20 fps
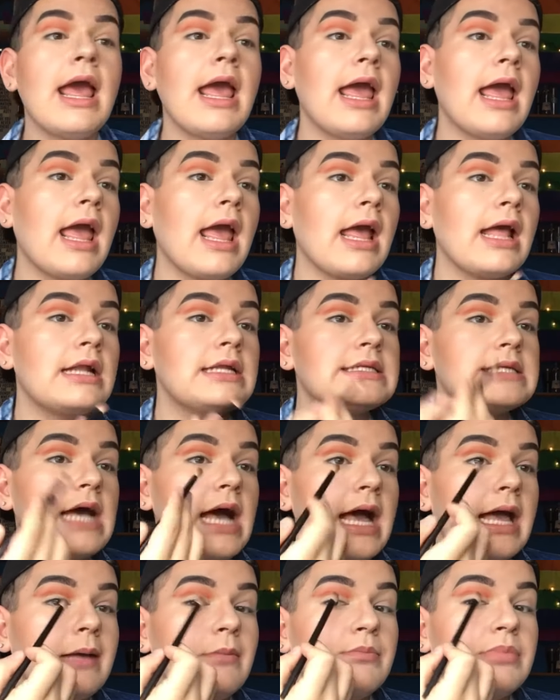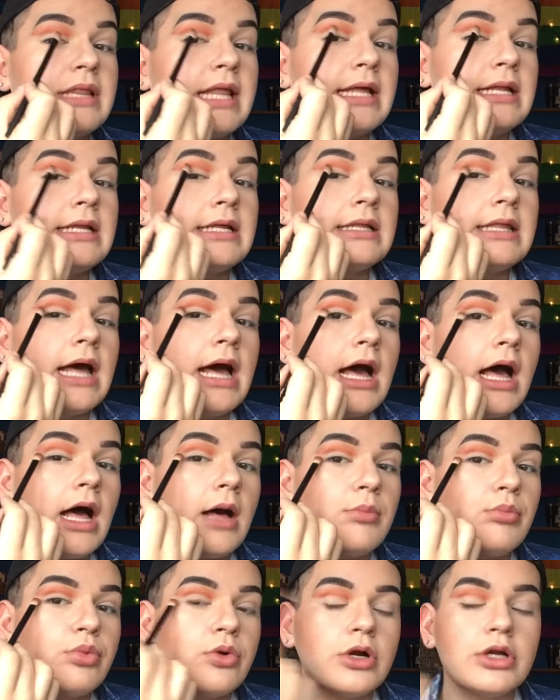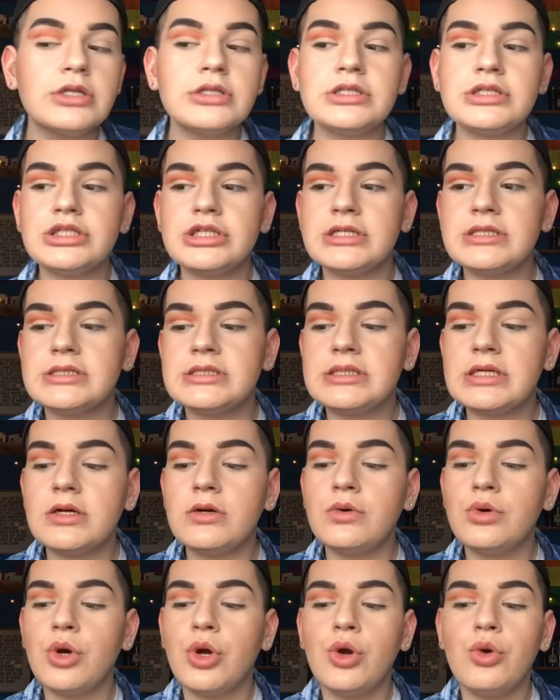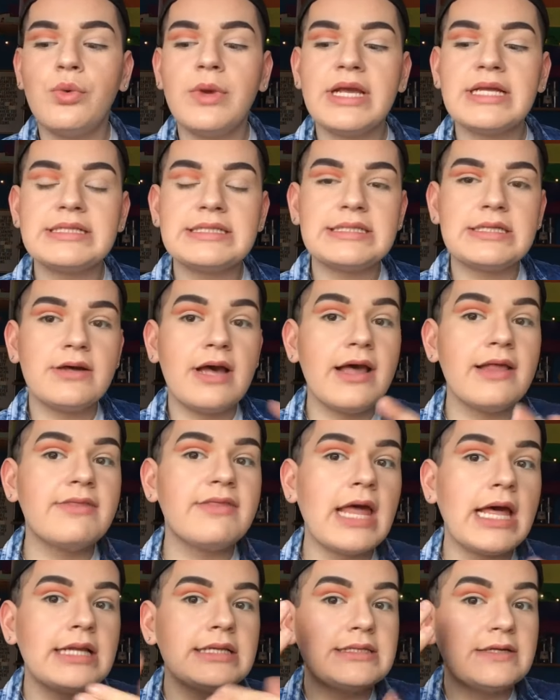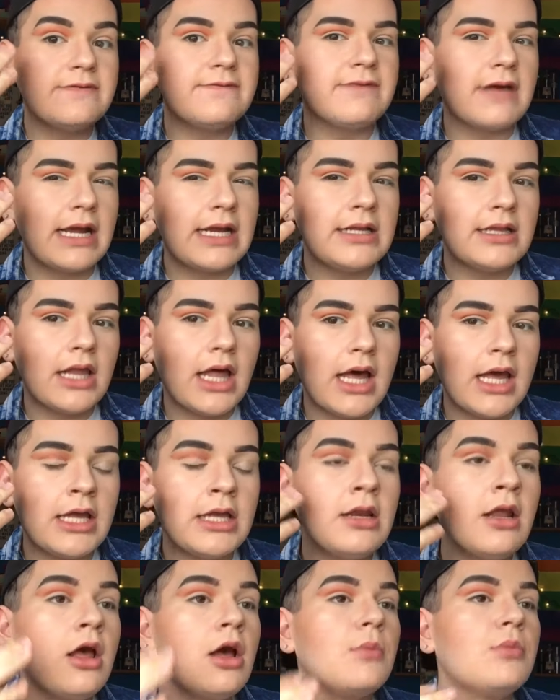and I blended that upwards just so we can still have that defined line,